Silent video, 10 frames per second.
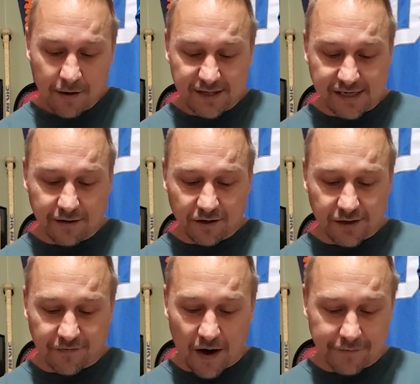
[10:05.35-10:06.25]
Steelers
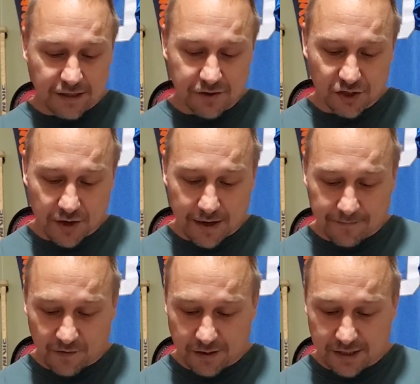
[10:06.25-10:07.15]
are 5-2 straight
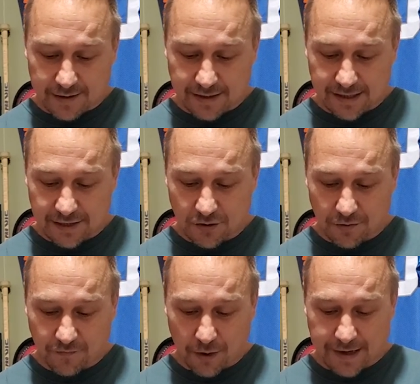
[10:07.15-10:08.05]
up versus Tennessee,
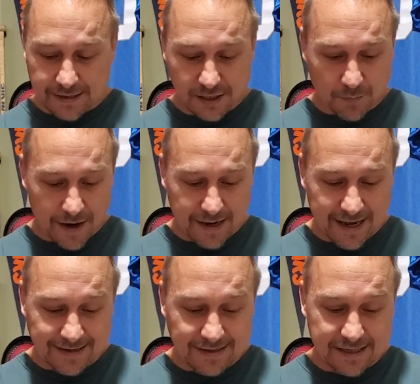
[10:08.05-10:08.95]
2-4 against spread
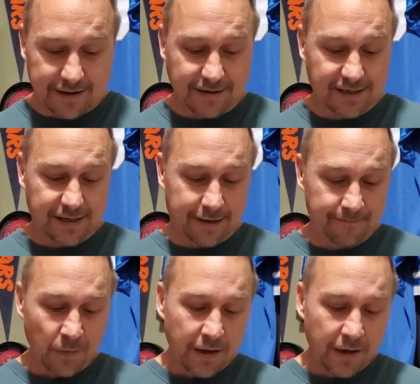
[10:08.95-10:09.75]
in Tennessee,